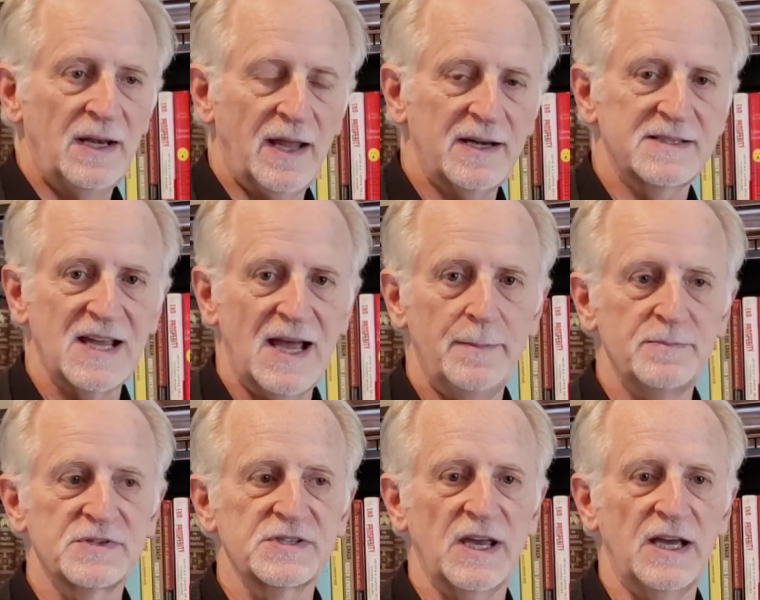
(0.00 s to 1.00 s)
A lot of
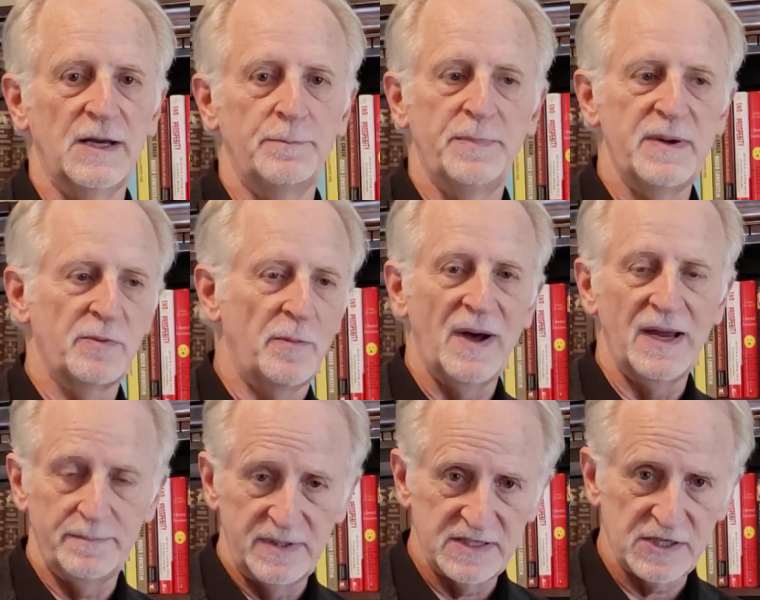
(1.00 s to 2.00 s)
times people
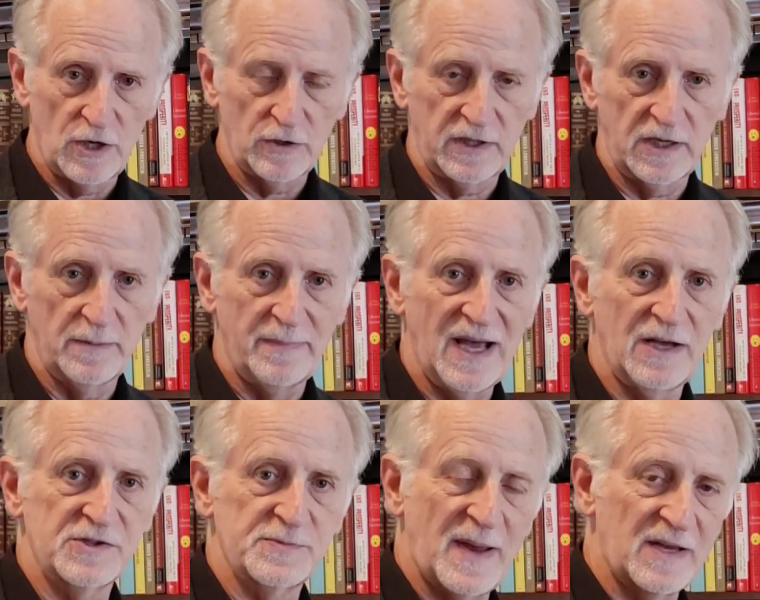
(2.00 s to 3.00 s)
might be talking
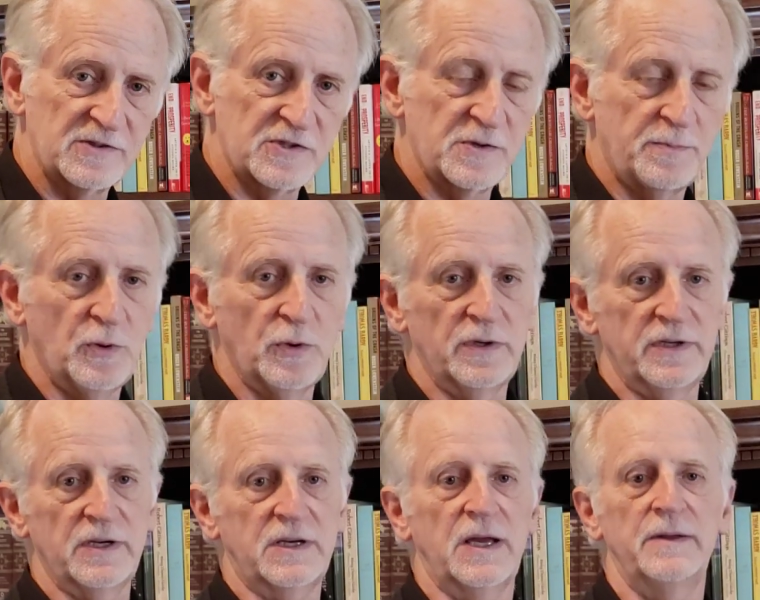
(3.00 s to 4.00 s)
about spousal support
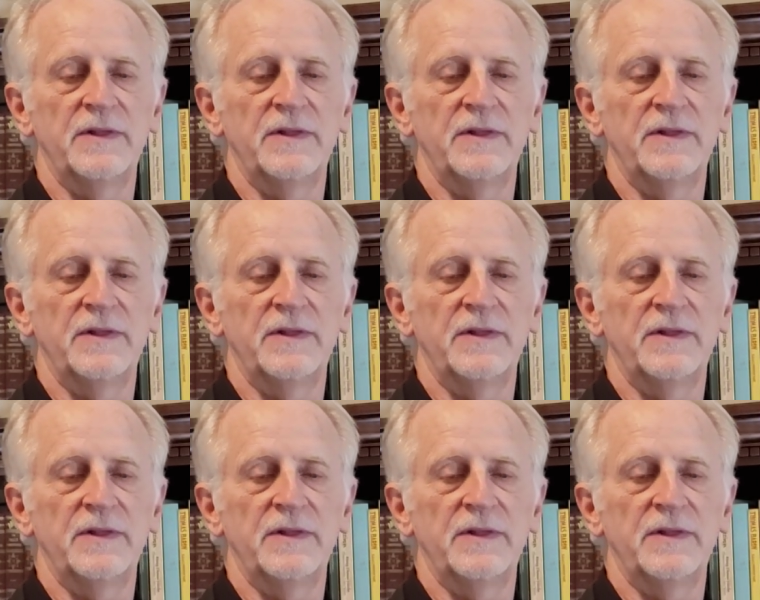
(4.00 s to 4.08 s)
and